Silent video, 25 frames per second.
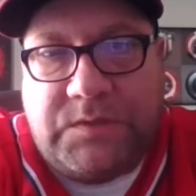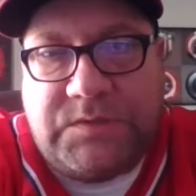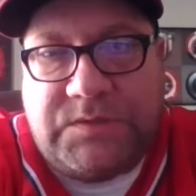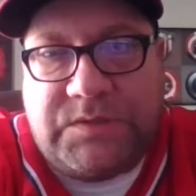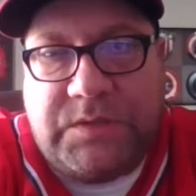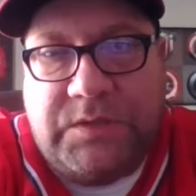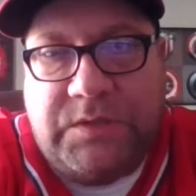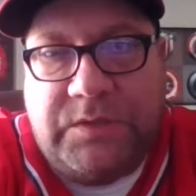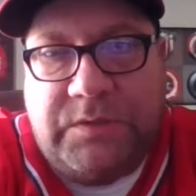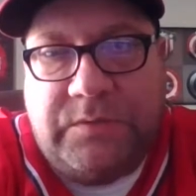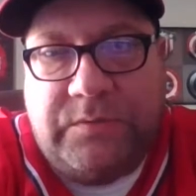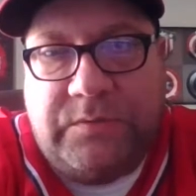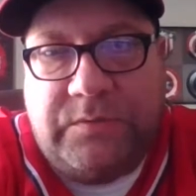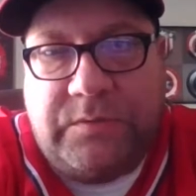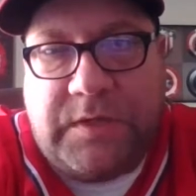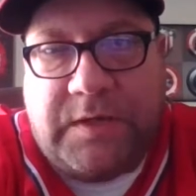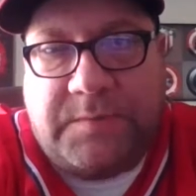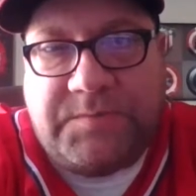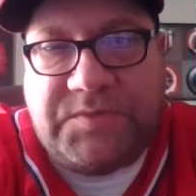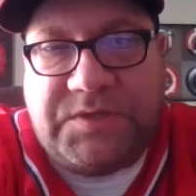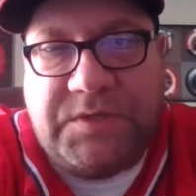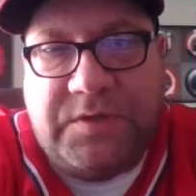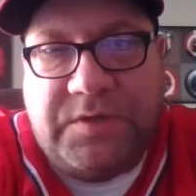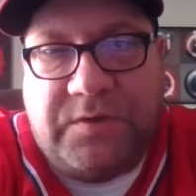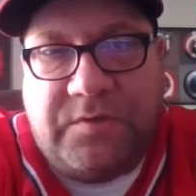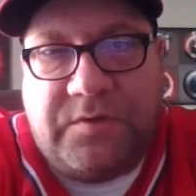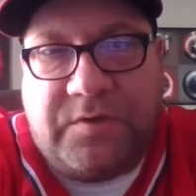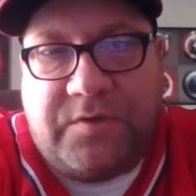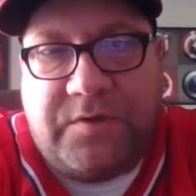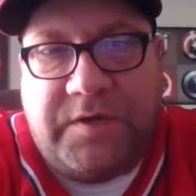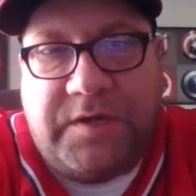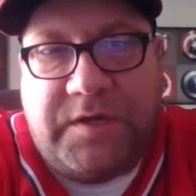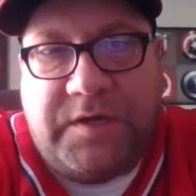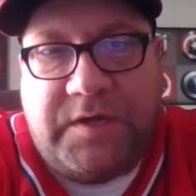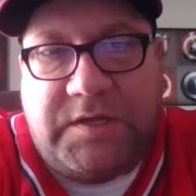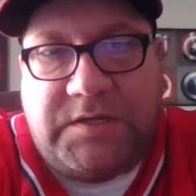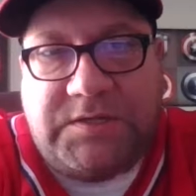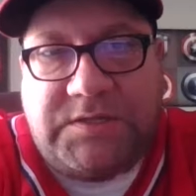So I'm still
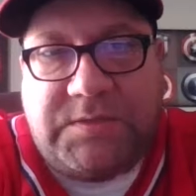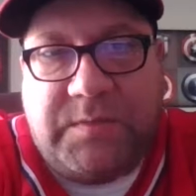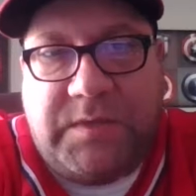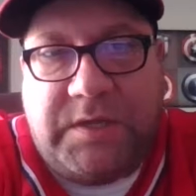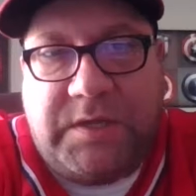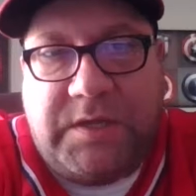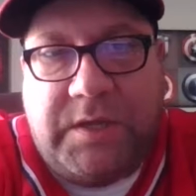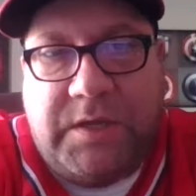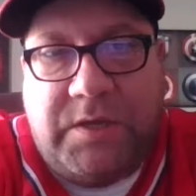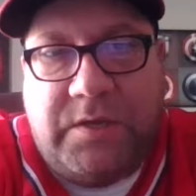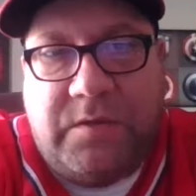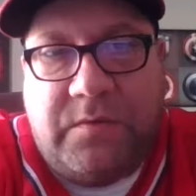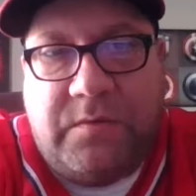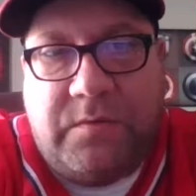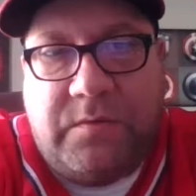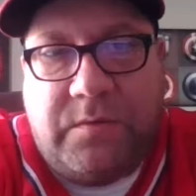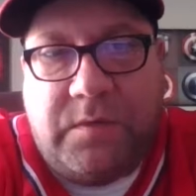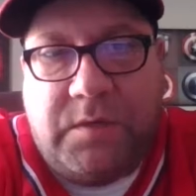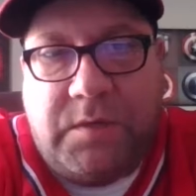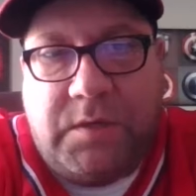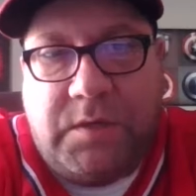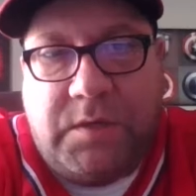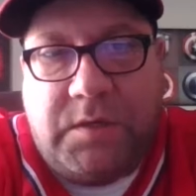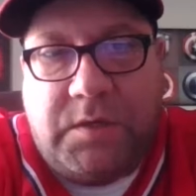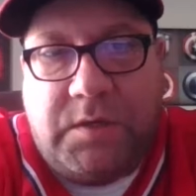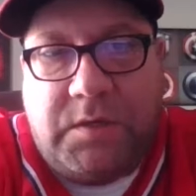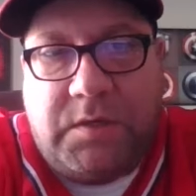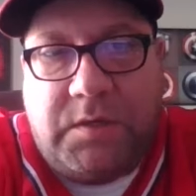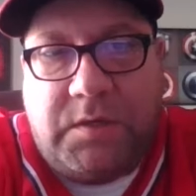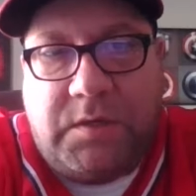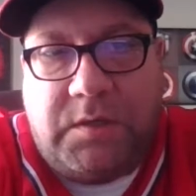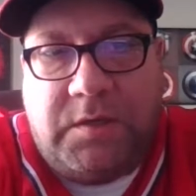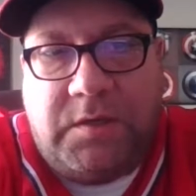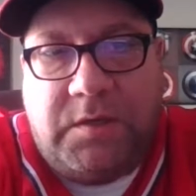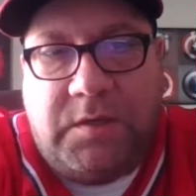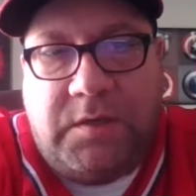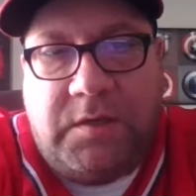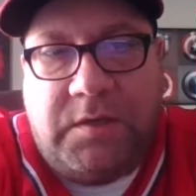learning as we go,
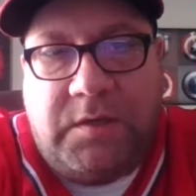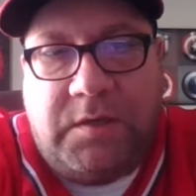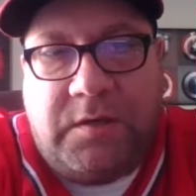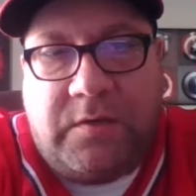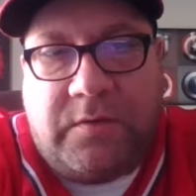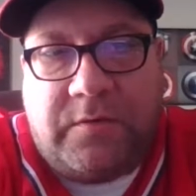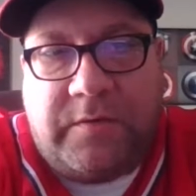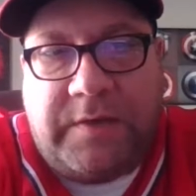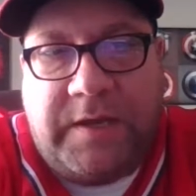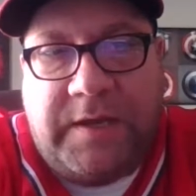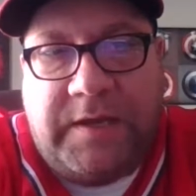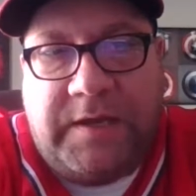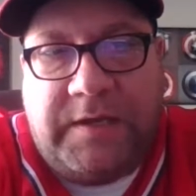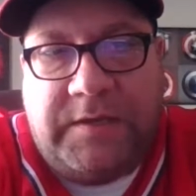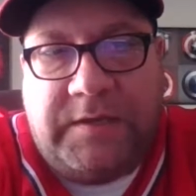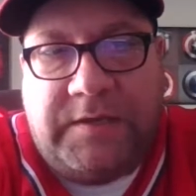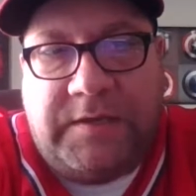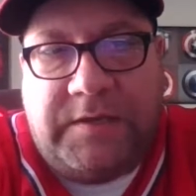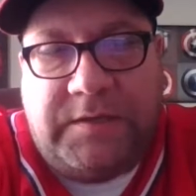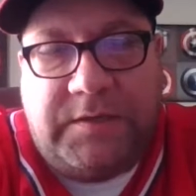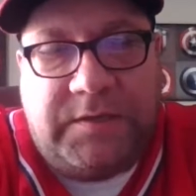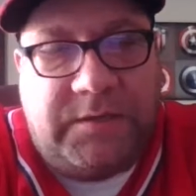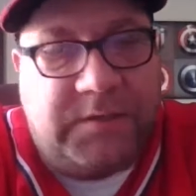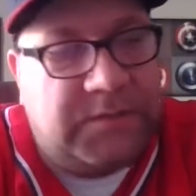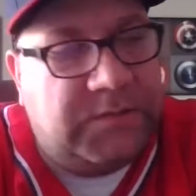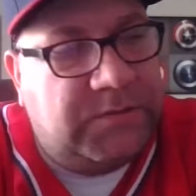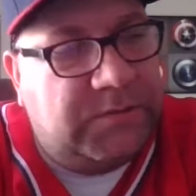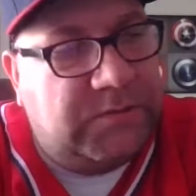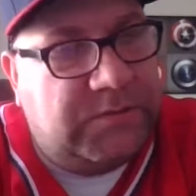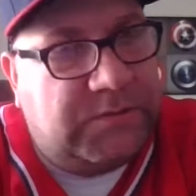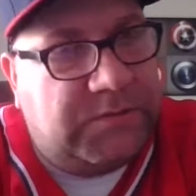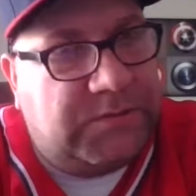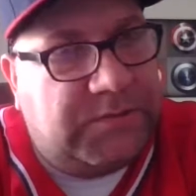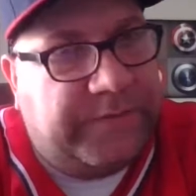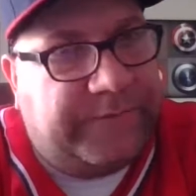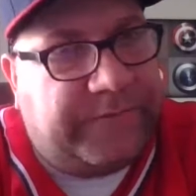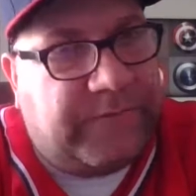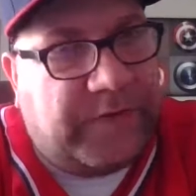and on editing and
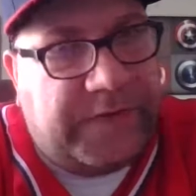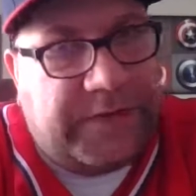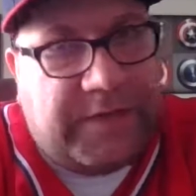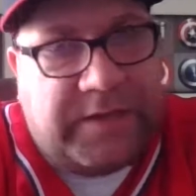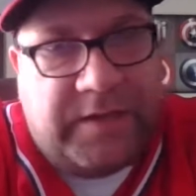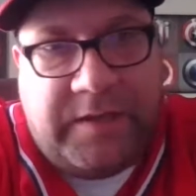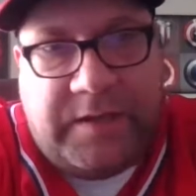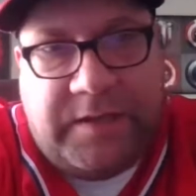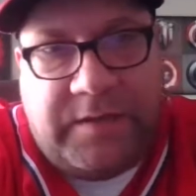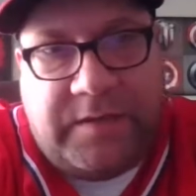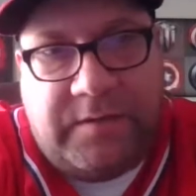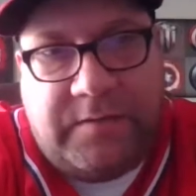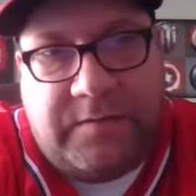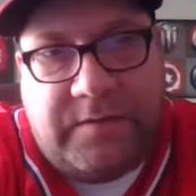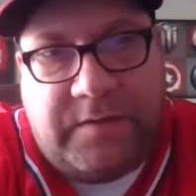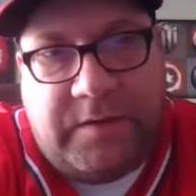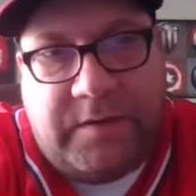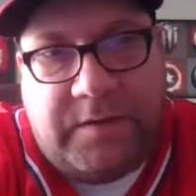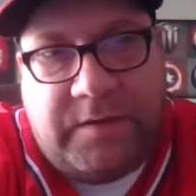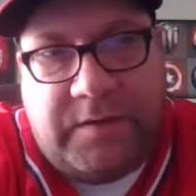stuff like that.